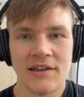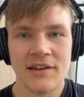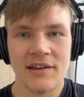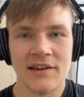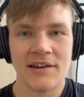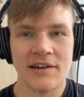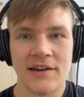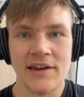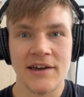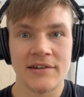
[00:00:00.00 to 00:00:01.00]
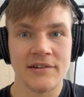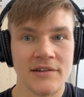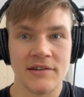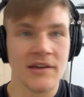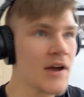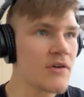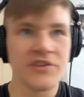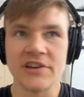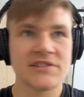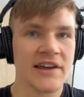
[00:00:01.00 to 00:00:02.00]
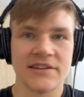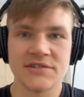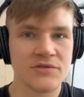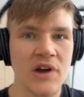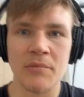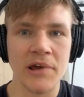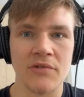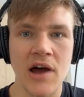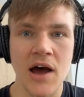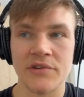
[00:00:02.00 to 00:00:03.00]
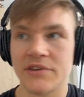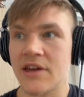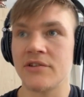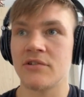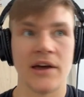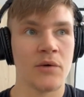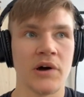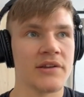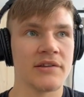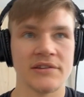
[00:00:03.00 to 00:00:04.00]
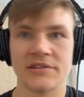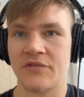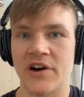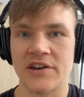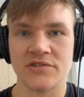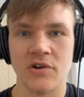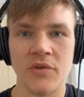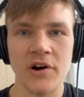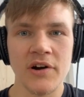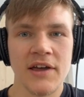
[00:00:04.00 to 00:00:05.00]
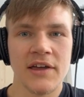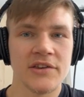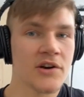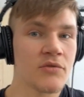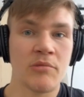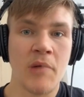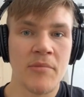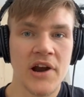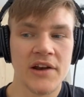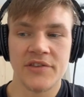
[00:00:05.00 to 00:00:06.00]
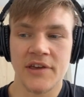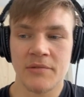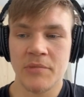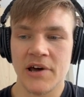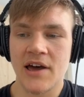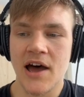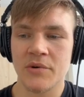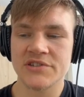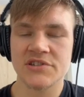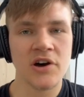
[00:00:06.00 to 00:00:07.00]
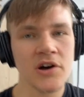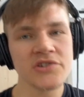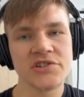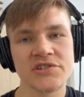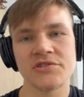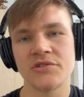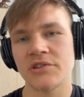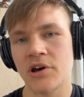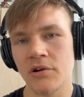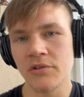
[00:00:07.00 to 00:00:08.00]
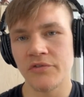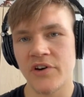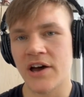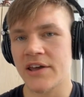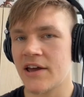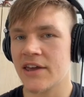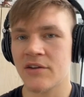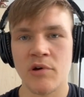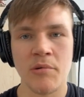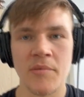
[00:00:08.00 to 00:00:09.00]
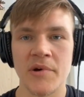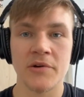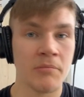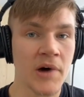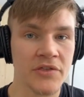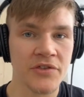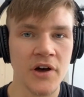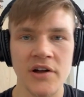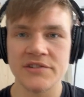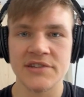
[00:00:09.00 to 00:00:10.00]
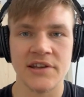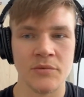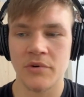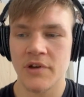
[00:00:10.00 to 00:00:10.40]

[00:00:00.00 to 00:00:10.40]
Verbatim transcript: and everything's like scrambling around, and then you're like, what, the fight is over? You don't remember anything. But I was conscious during the whole fight. I can remember my thoughts and